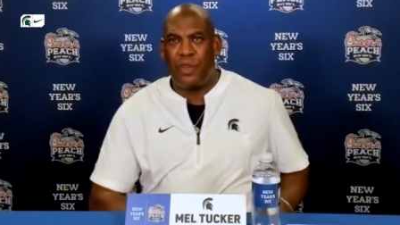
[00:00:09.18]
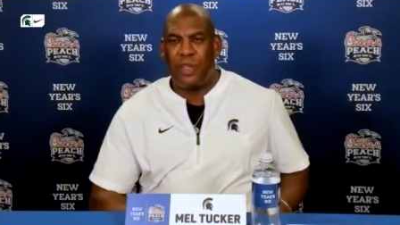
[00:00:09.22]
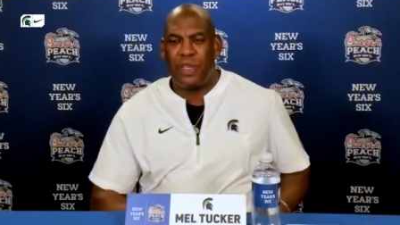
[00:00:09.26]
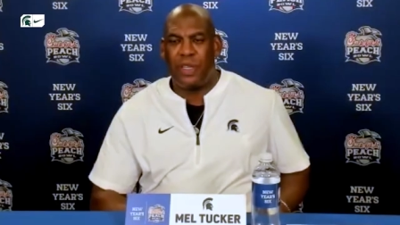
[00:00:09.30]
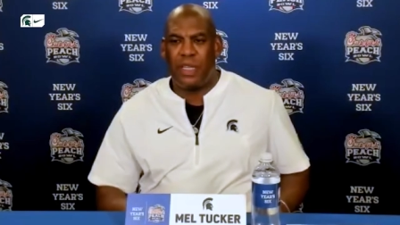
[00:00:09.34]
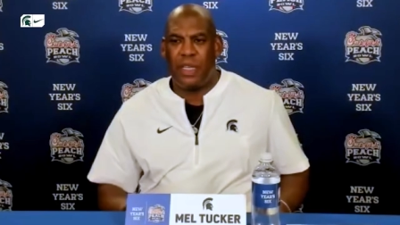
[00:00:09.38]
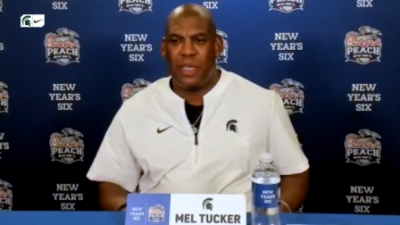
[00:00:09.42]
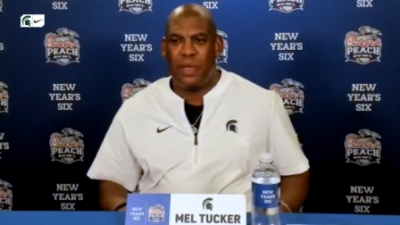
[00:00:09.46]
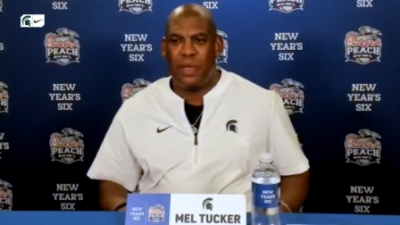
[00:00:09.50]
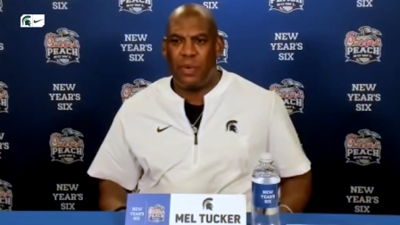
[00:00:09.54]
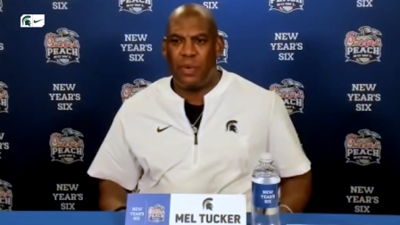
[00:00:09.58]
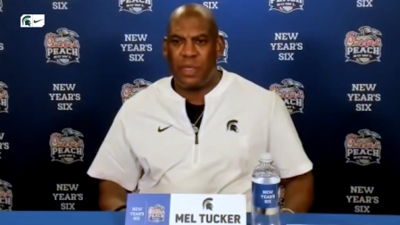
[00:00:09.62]

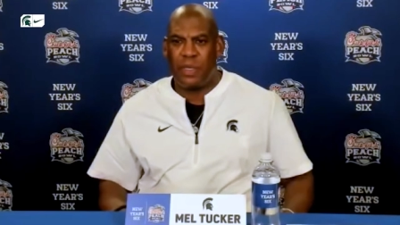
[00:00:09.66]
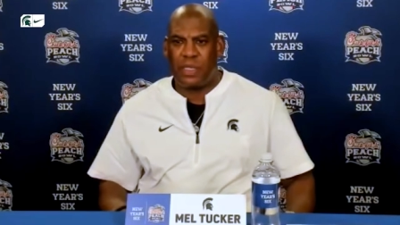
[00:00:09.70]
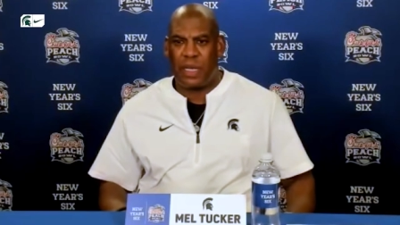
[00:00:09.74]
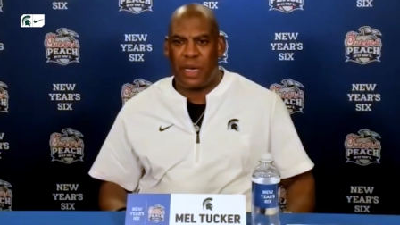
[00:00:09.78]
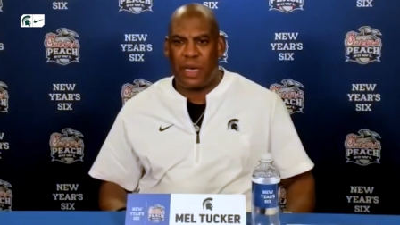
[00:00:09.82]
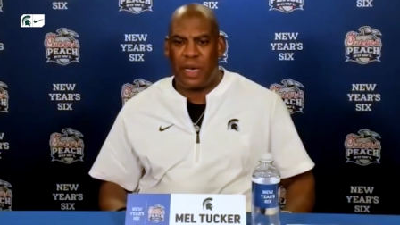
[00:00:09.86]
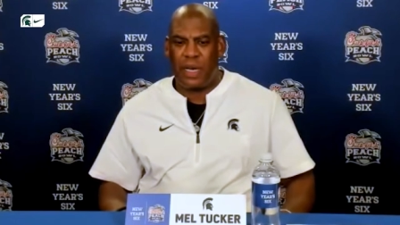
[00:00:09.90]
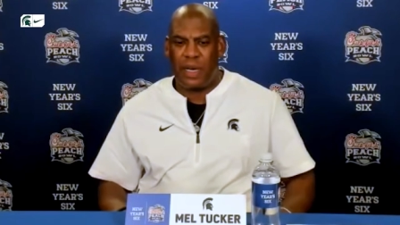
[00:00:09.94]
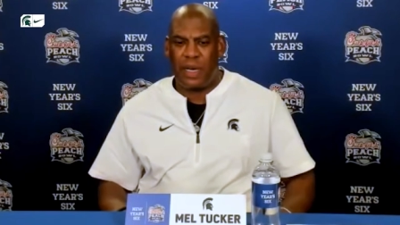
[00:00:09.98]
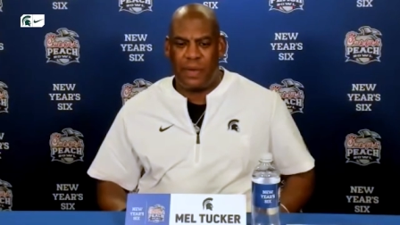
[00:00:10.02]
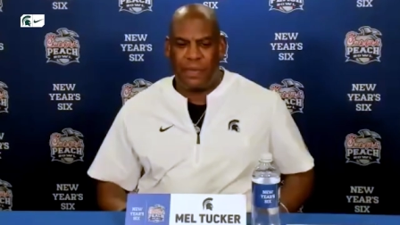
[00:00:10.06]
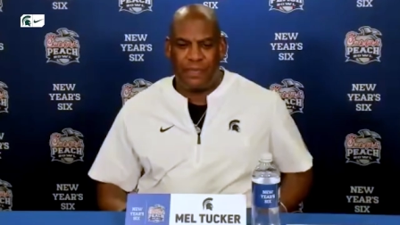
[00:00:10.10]
it was a.
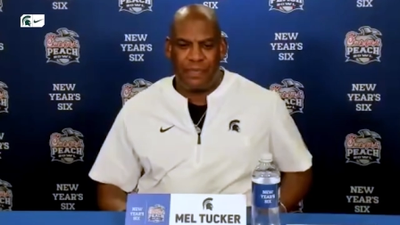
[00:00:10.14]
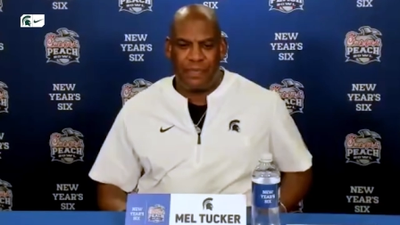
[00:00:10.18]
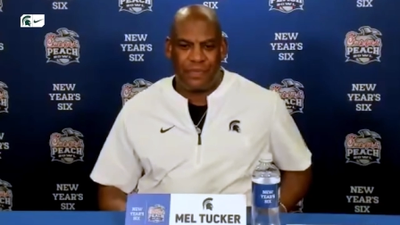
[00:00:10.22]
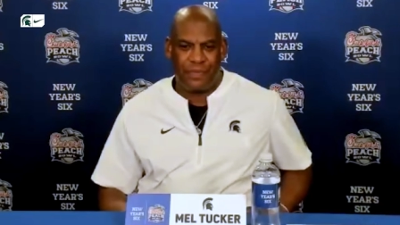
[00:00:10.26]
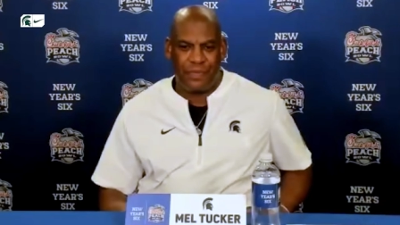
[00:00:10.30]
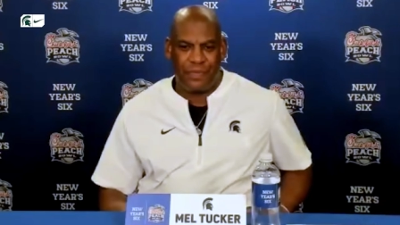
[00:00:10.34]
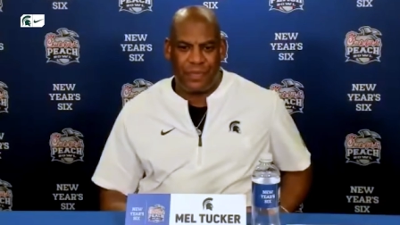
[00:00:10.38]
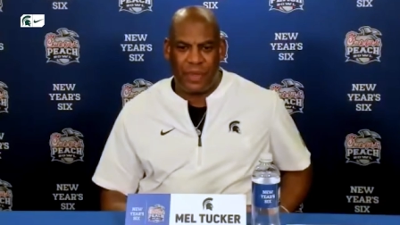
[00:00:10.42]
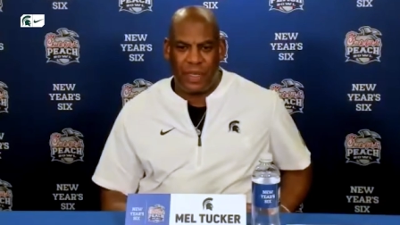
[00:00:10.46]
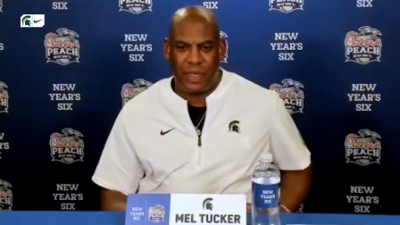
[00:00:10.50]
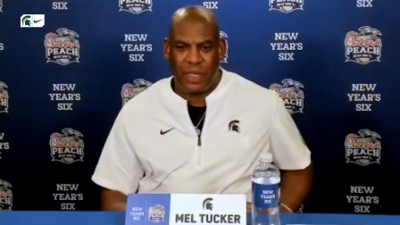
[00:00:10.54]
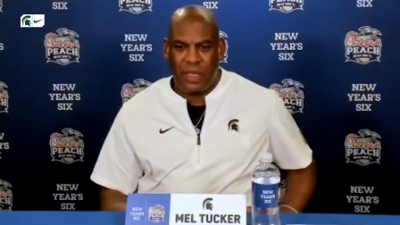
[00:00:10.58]
Uh,
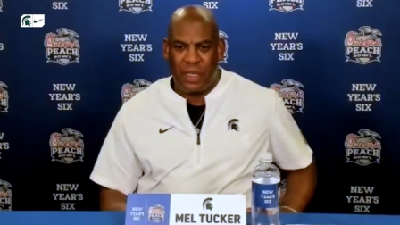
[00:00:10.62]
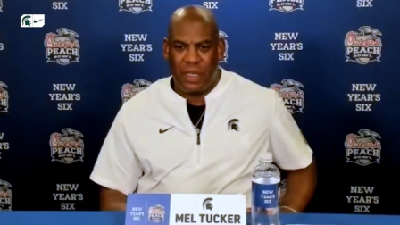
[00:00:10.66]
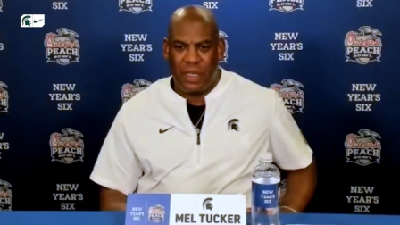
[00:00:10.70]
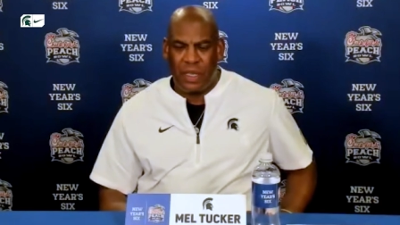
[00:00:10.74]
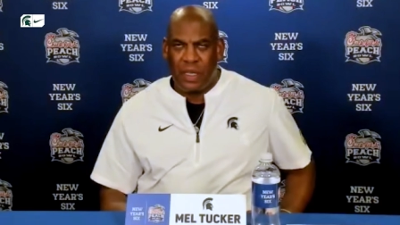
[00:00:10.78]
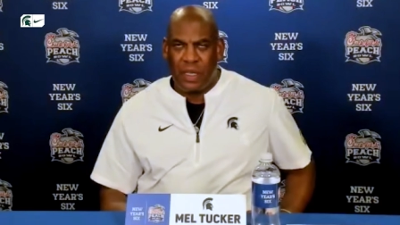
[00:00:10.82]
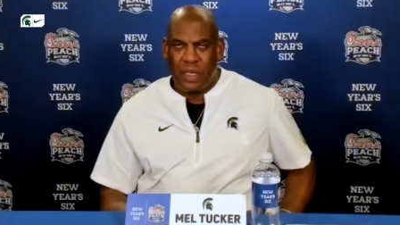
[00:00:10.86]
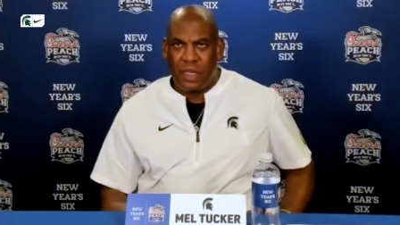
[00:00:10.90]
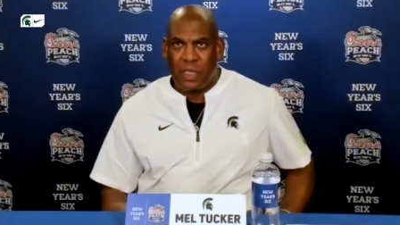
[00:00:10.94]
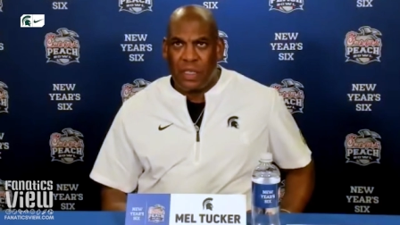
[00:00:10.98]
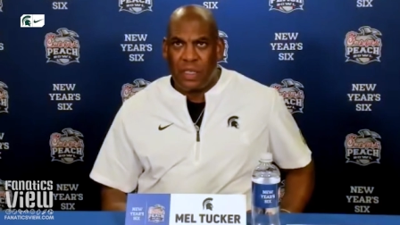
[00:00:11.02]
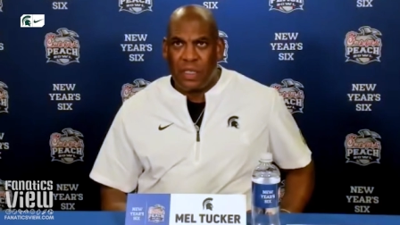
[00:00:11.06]

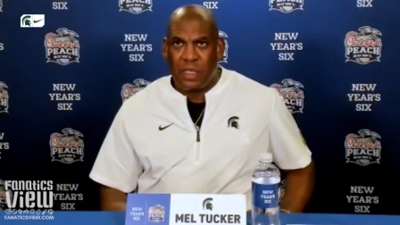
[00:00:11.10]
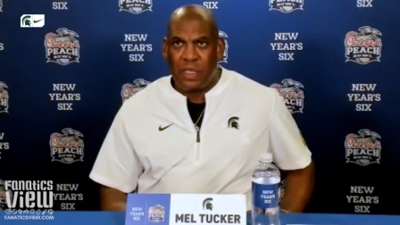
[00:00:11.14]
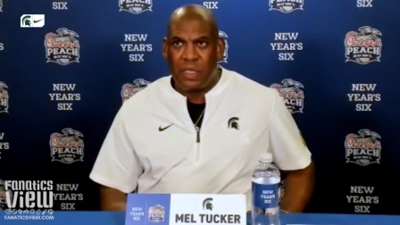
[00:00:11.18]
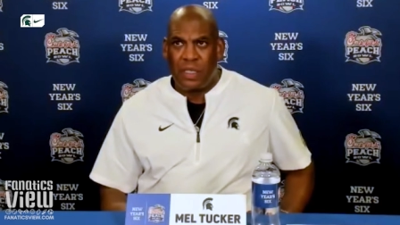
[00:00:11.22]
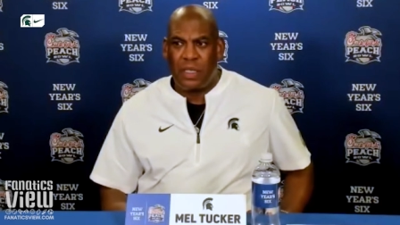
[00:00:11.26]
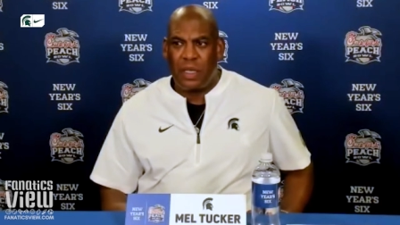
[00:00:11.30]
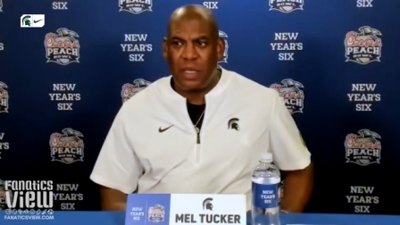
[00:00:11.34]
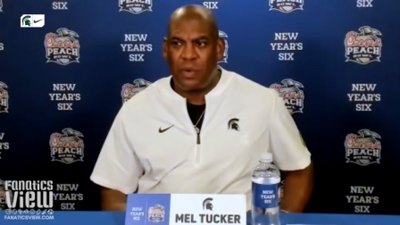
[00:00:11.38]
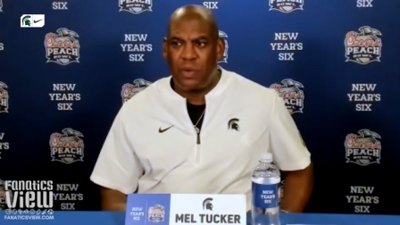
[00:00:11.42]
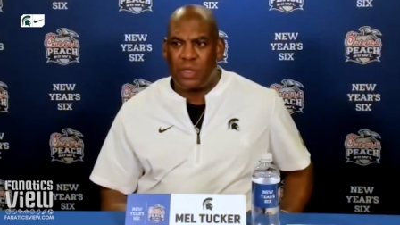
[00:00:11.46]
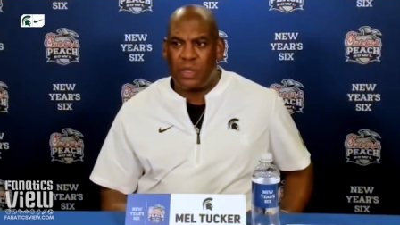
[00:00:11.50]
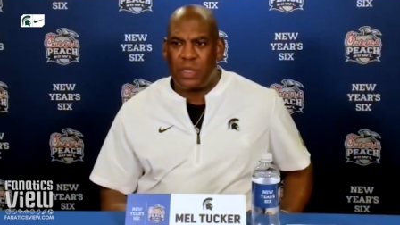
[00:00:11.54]

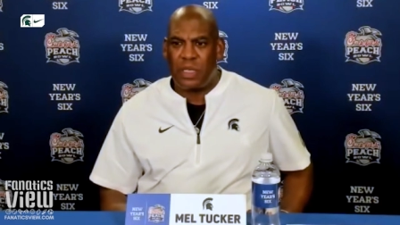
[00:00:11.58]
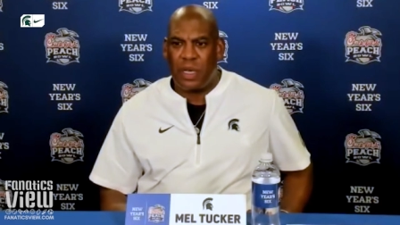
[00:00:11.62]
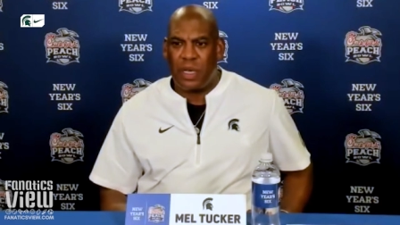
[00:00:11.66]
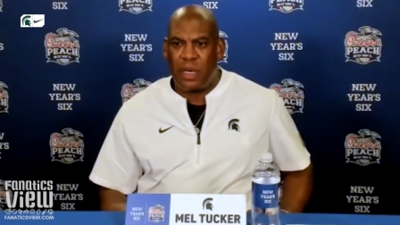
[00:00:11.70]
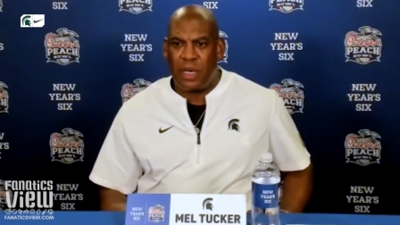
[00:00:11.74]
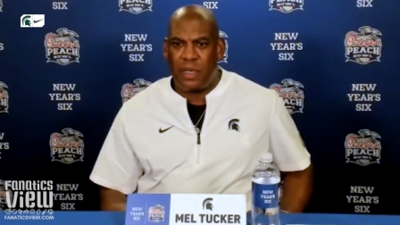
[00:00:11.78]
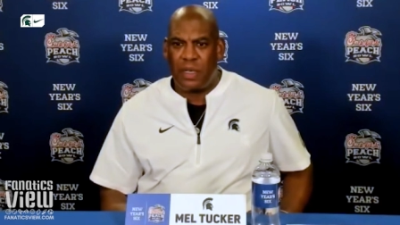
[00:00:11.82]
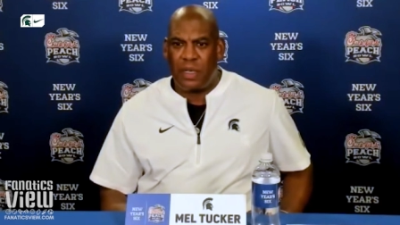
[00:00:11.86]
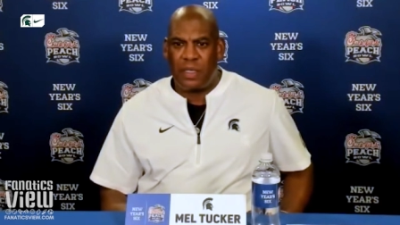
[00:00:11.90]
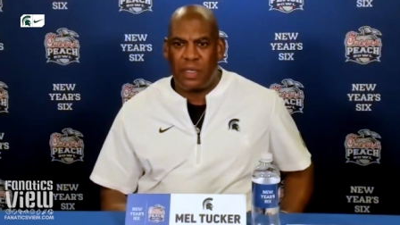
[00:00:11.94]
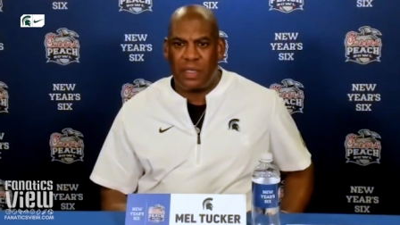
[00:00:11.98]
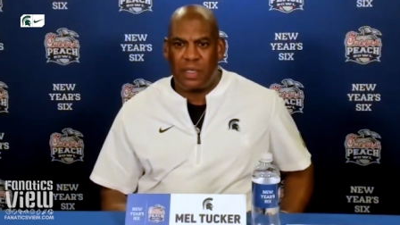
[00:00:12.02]
there was
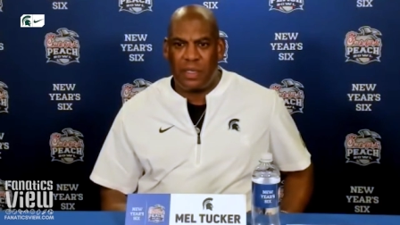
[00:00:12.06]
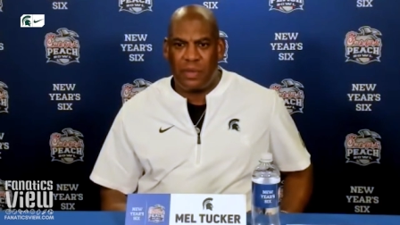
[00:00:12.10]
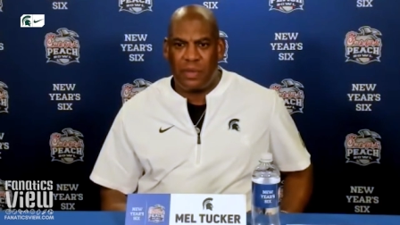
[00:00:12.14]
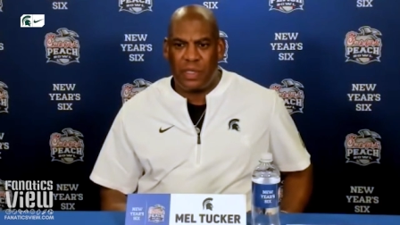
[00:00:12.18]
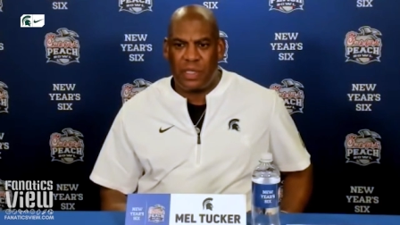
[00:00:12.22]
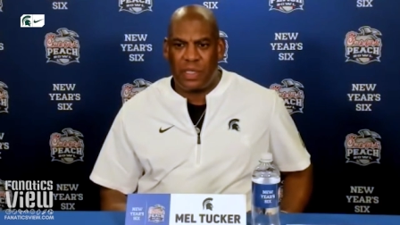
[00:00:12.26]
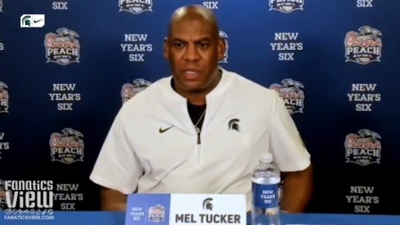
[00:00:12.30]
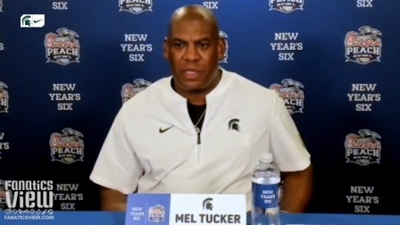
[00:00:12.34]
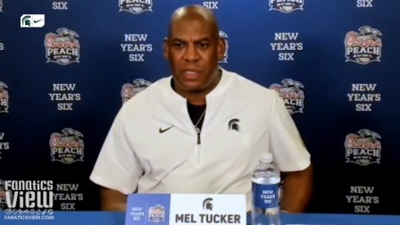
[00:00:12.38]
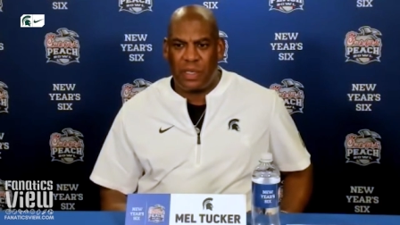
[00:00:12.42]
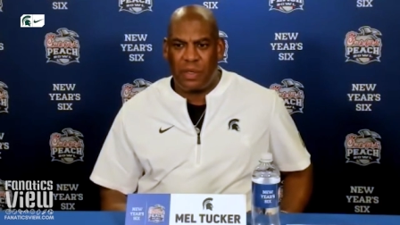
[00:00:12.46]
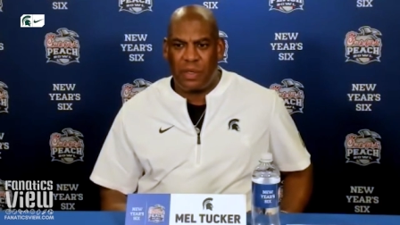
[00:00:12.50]
a it
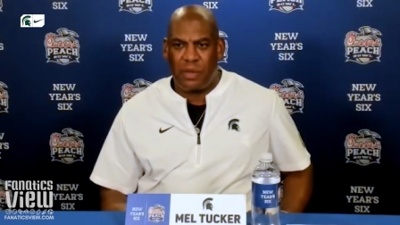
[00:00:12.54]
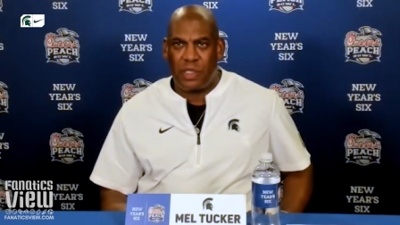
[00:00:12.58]
was a,